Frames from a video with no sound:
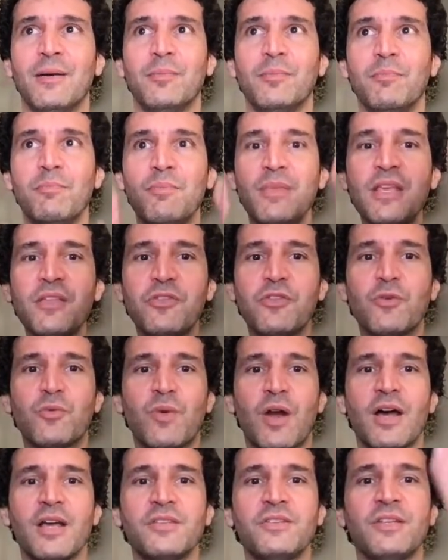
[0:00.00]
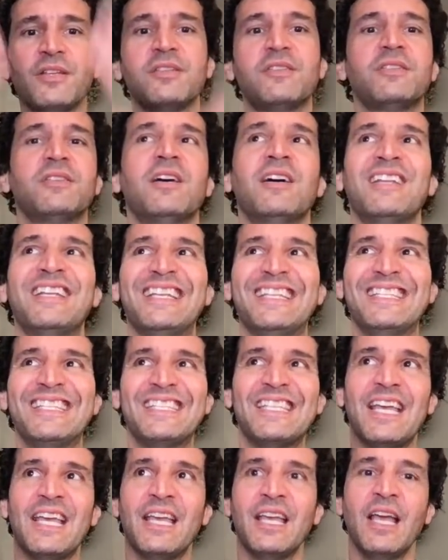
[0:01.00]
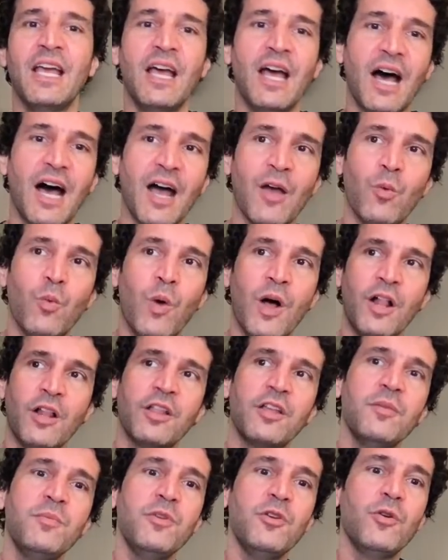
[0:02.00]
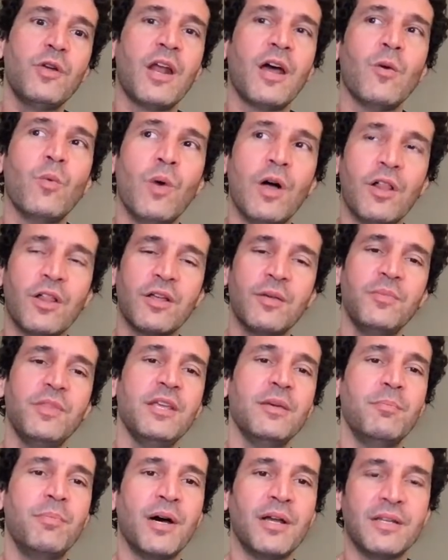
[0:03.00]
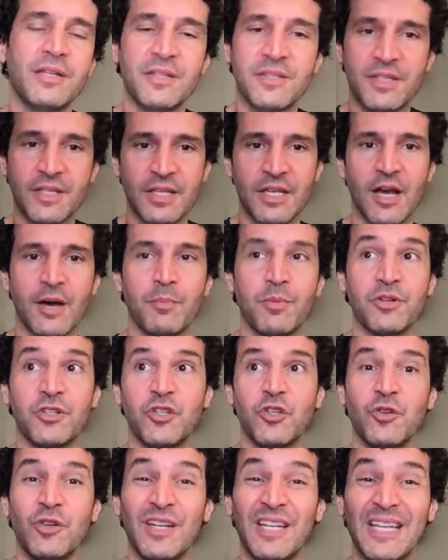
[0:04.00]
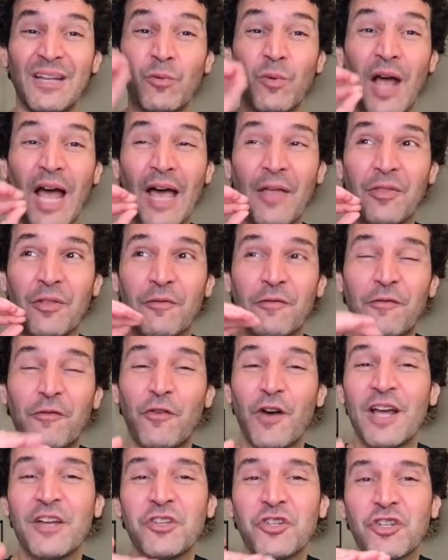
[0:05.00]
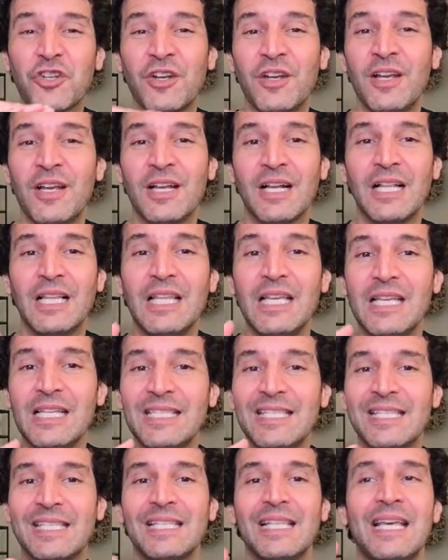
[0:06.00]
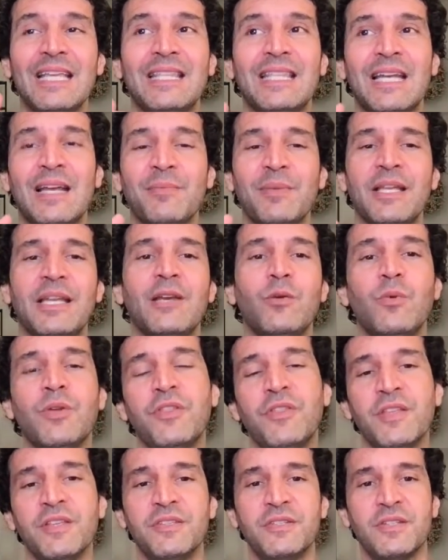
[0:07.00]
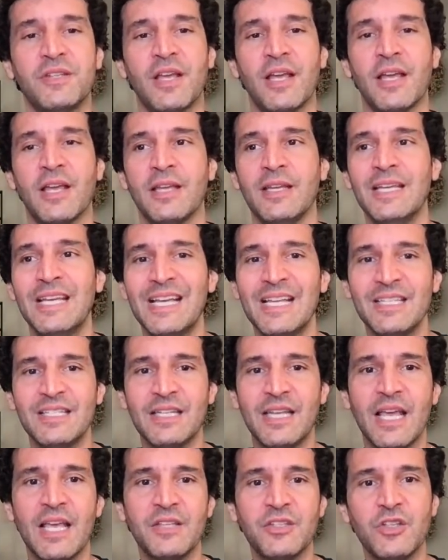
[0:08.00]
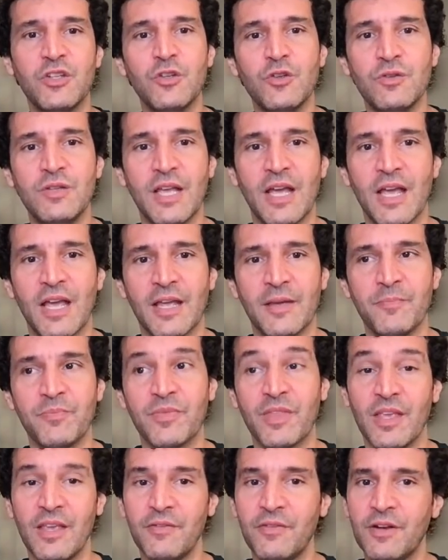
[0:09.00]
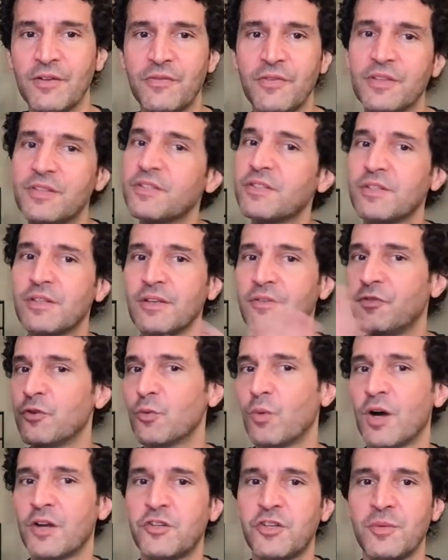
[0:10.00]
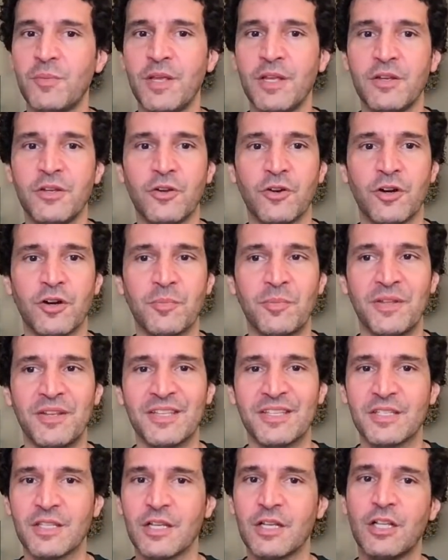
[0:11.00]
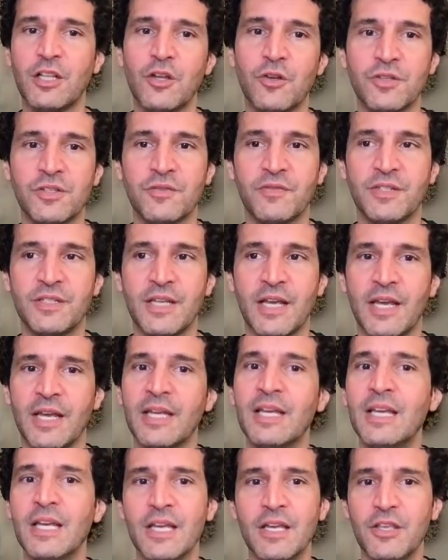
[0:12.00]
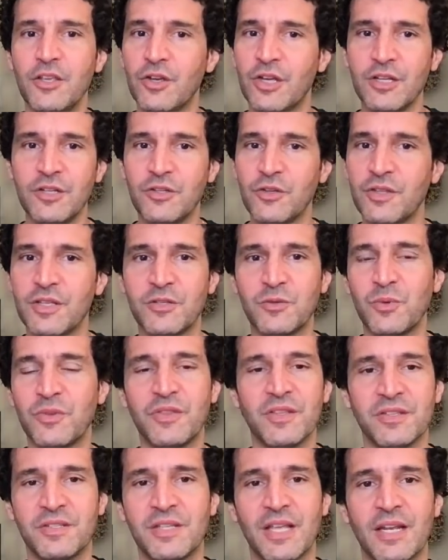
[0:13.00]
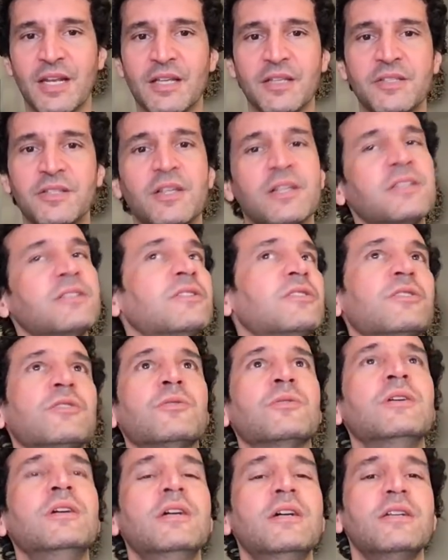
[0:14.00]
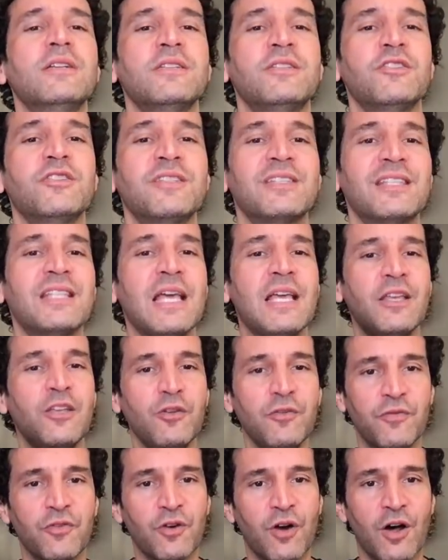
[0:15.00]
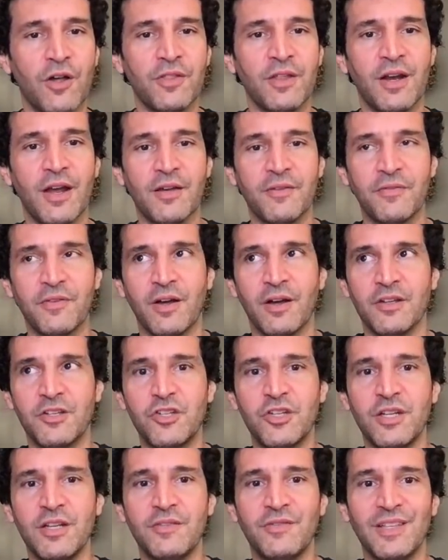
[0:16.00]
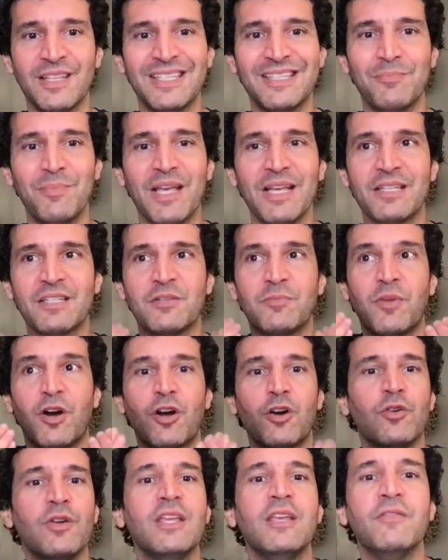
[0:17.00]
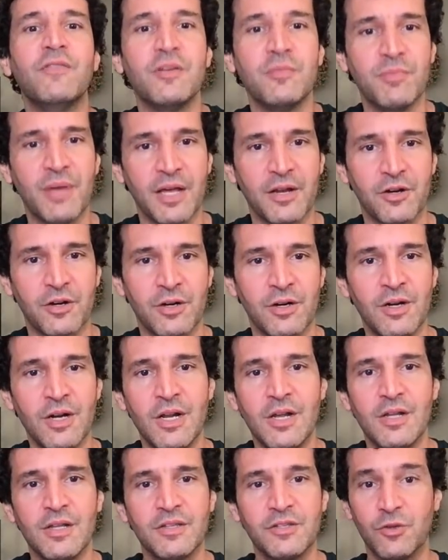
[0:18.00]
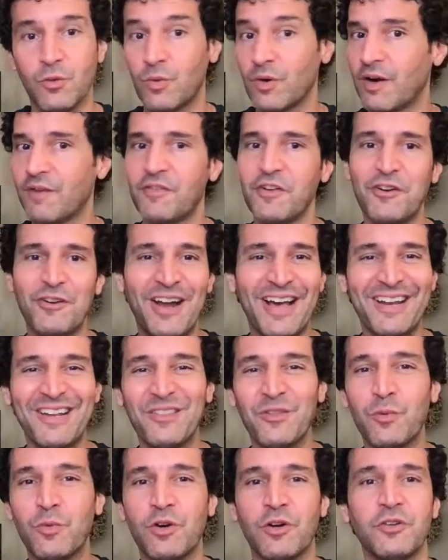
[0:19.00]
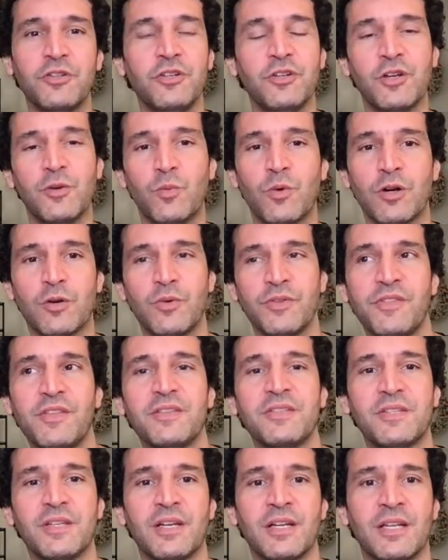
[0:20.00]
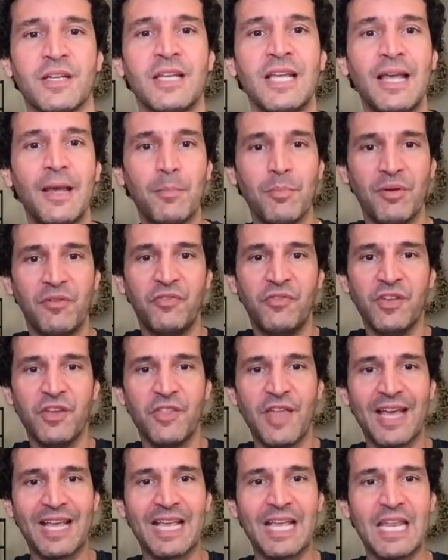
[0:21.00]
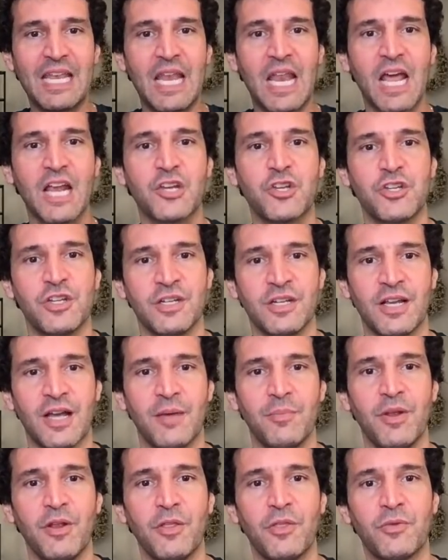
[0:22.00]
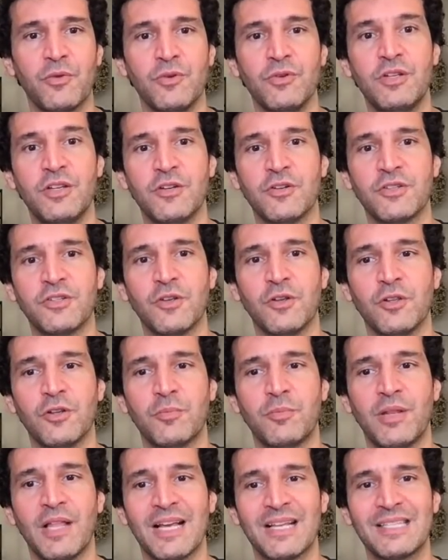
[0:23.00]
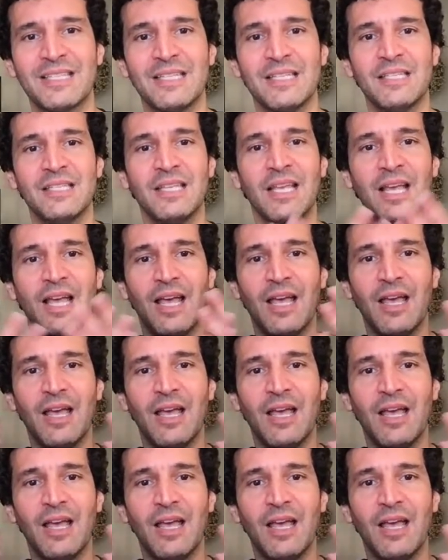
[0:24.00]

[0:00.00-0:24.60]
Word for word: Meet the rising sun and say, I welcome you and I welcome the abundance and the opportunity and the fresh, clean slate that I'm getting with this day. Today's a new day. Even if you're watching me in Europe and it's the close of a day, you can do this with the setting sun too. Just thank you for all that I've achieved. Let's make tomorrow even better. So wherever you're at in the world, you can work with the sun, but feel that connection coming through to your solar plexus.